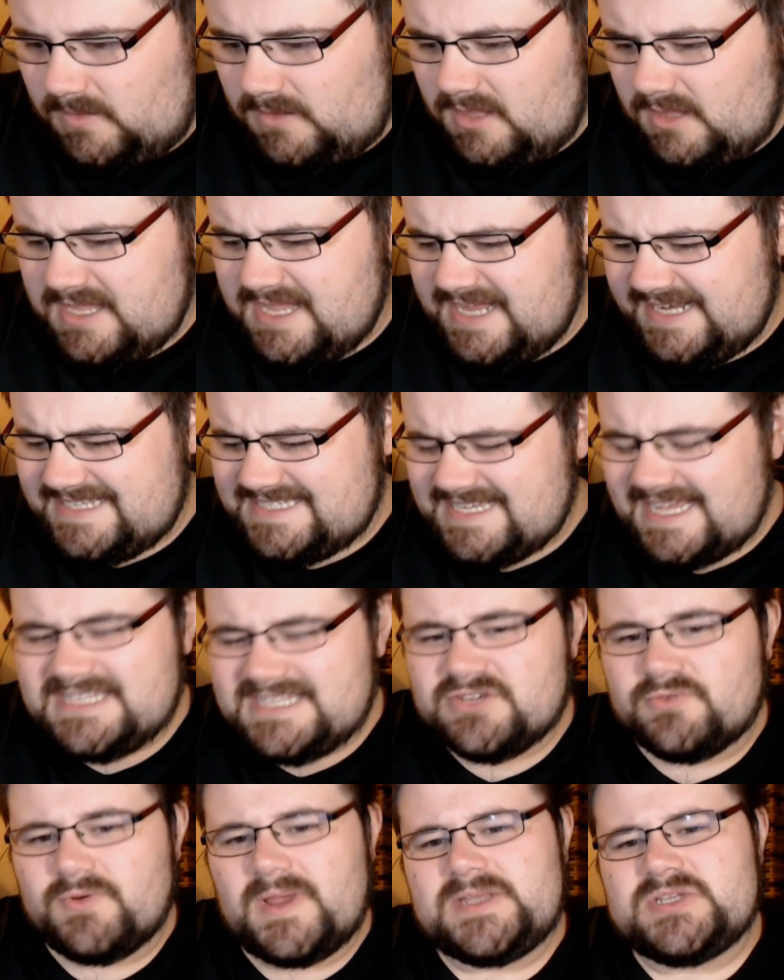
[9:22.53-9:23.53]
And he
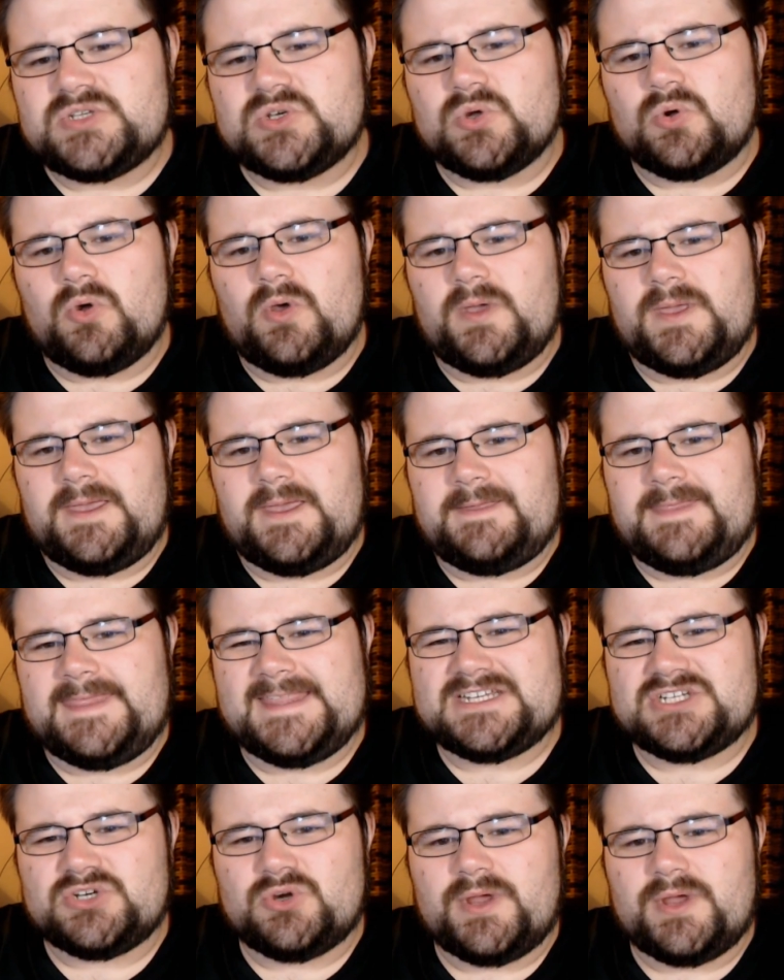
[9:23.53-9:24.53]
takes great joy in
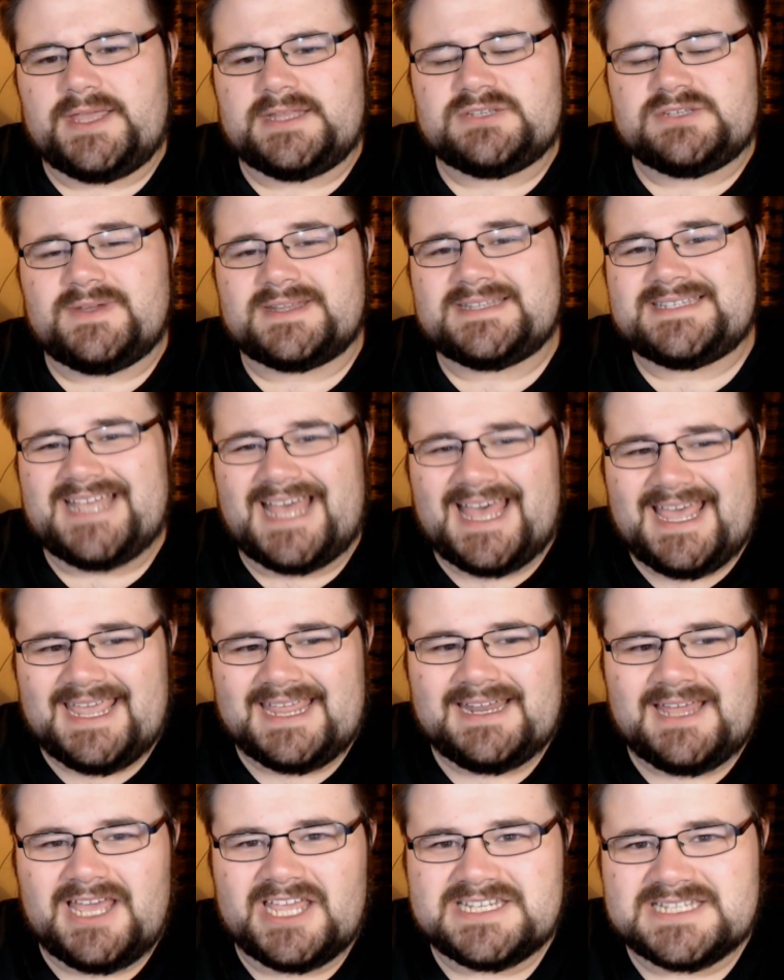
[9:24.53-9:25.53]
the trying to
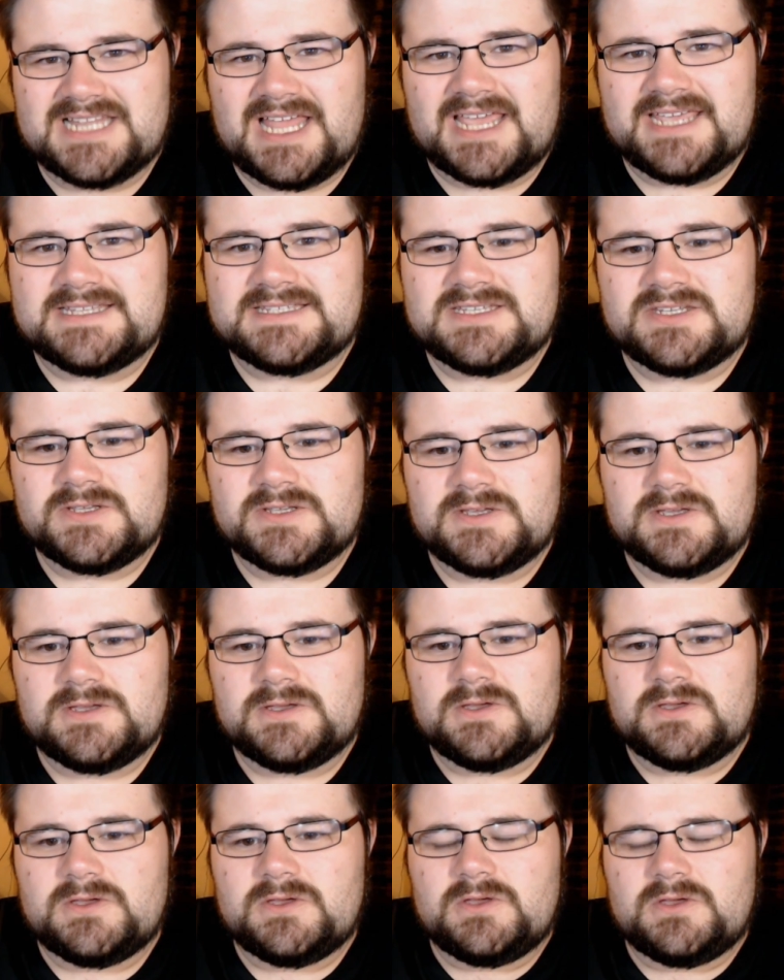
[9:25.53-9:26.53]
antagonize Light.
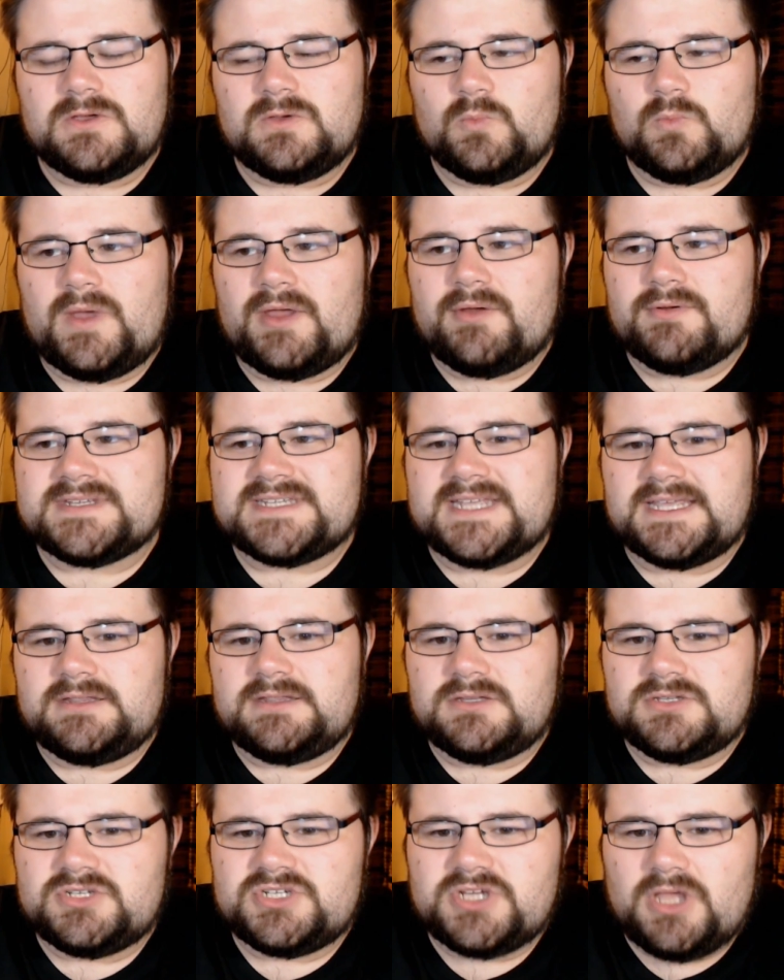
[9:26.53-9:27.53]
Whereas
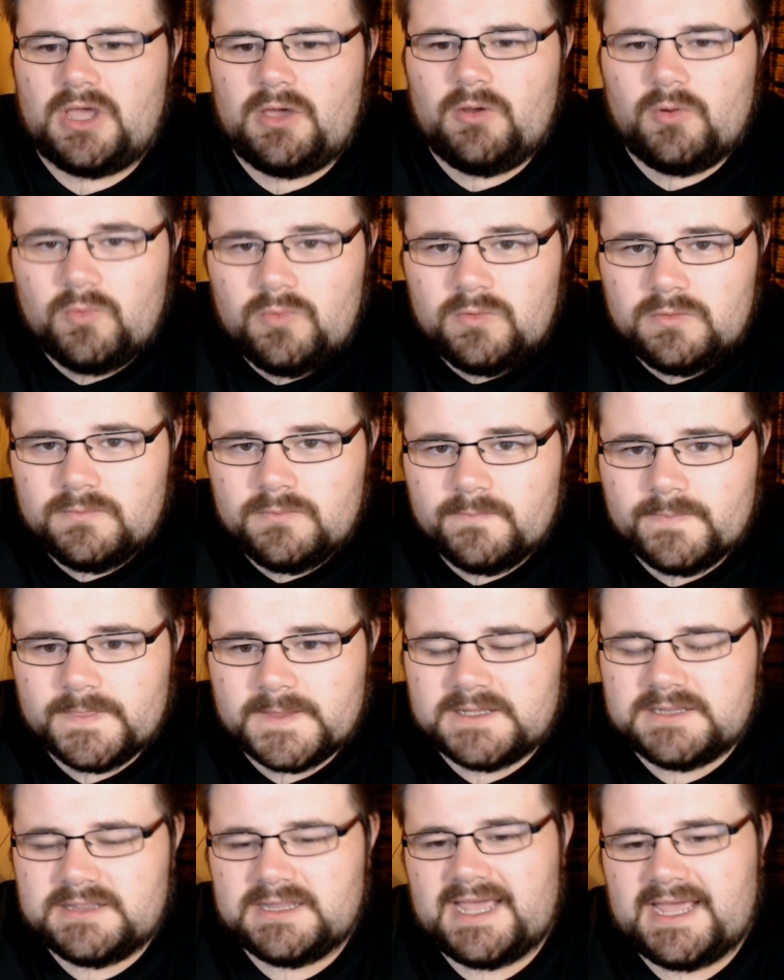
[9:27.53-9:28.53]
in the show,
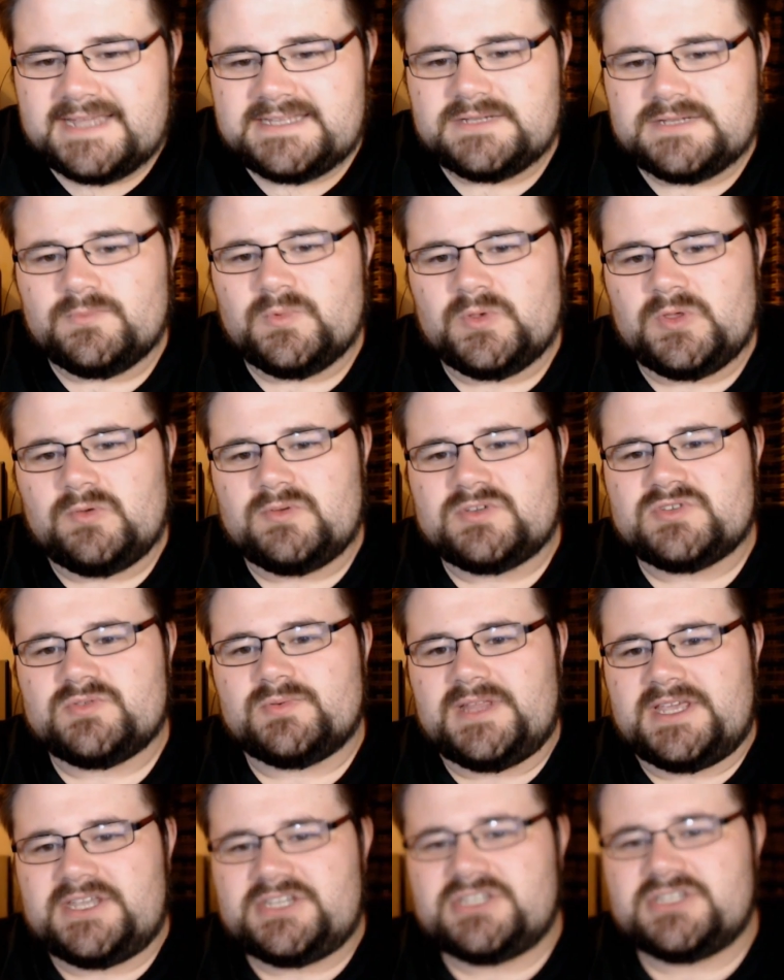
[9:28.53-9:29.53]
Light and Ryuk's
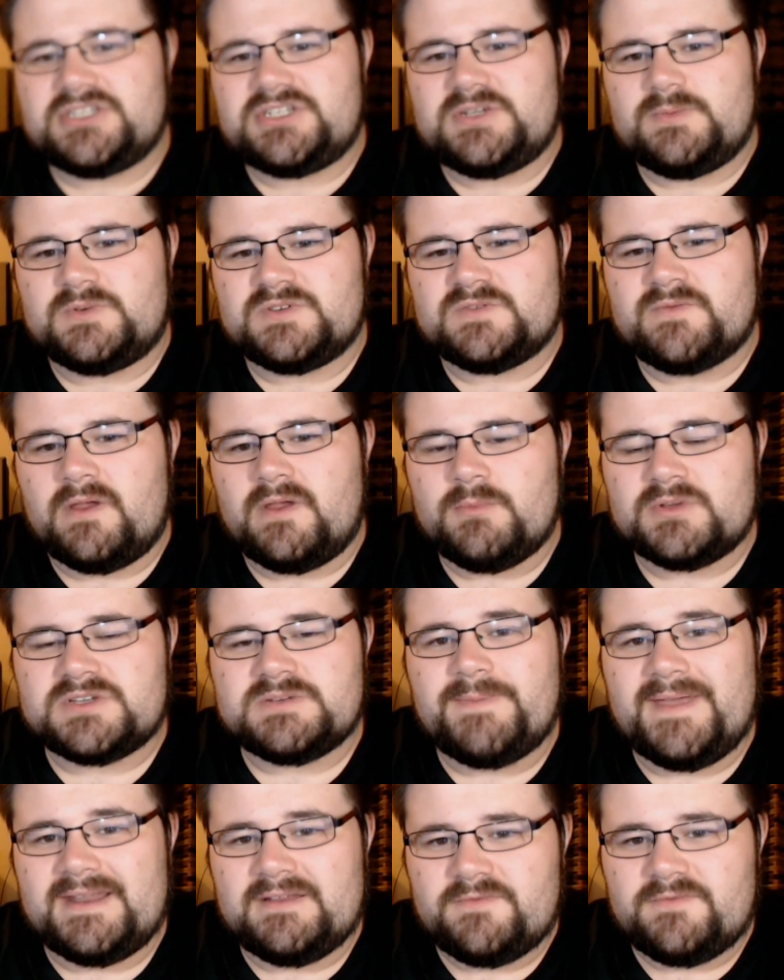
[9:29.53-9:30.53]
relationship was very much a
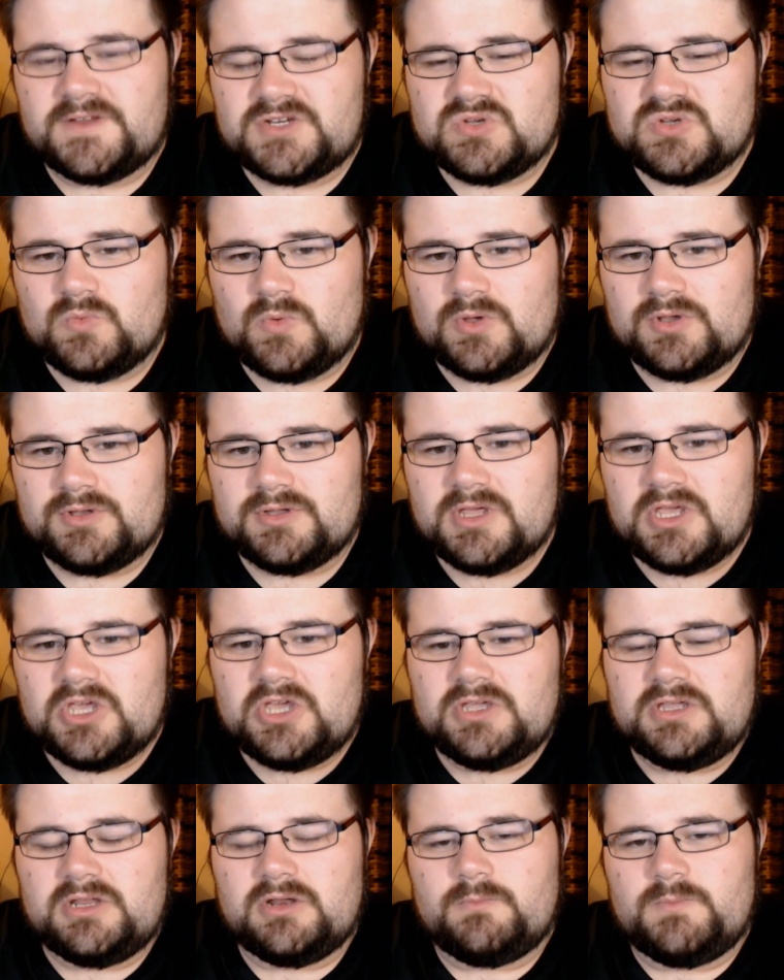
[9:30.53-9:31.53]
beneficial one.
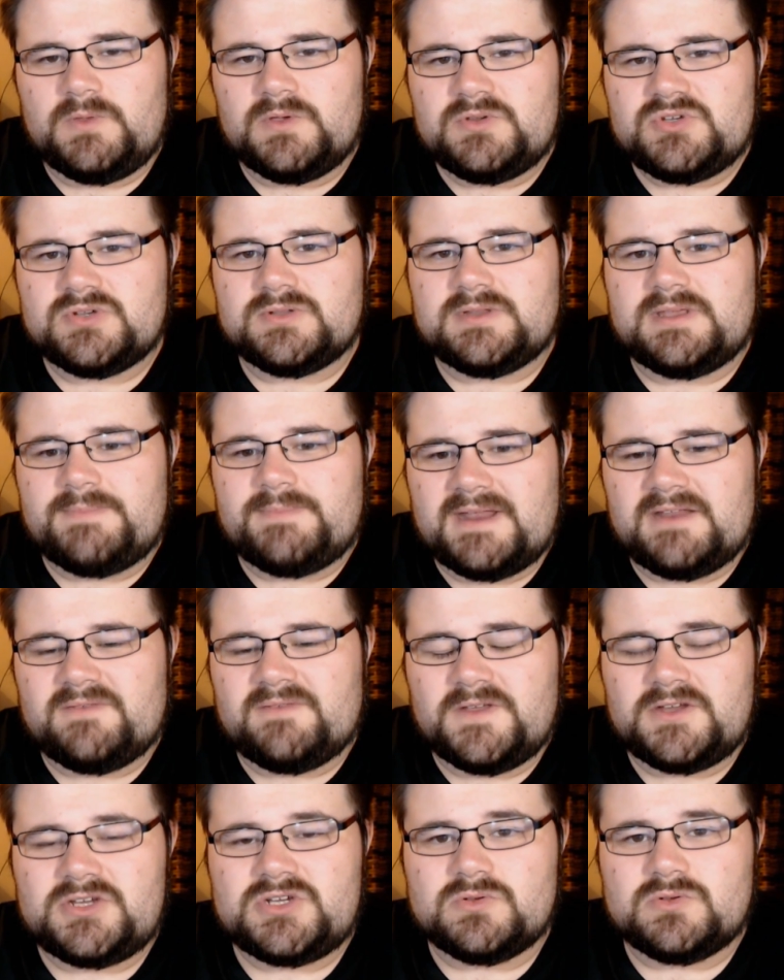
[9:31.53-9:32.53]
You know, mutually
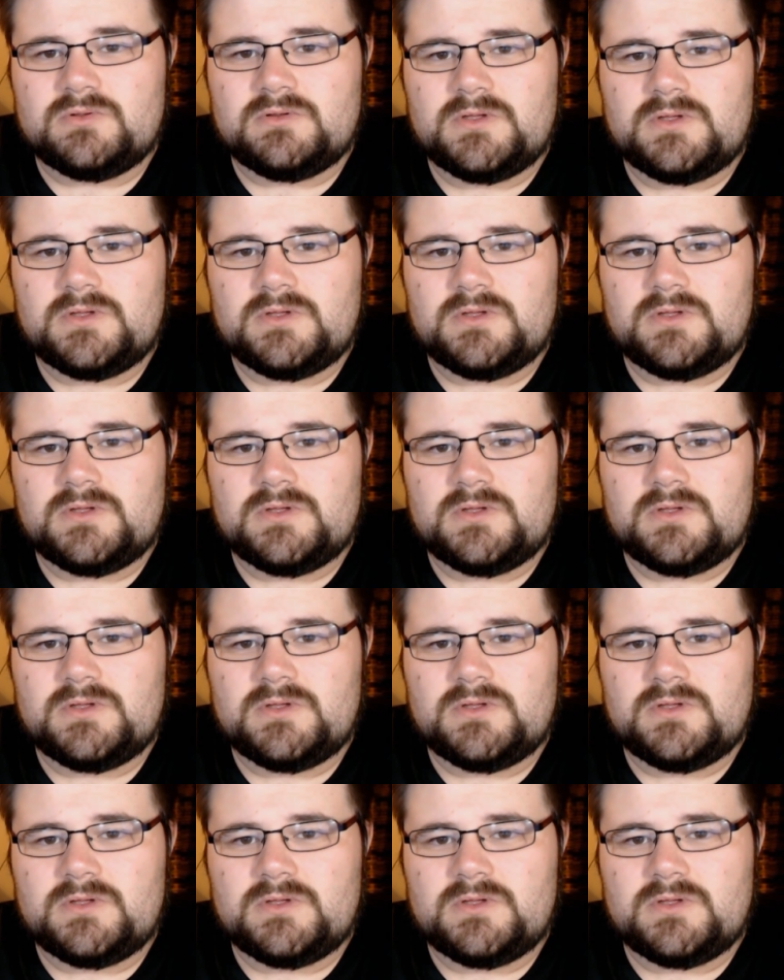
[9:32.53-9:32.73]
beneficial.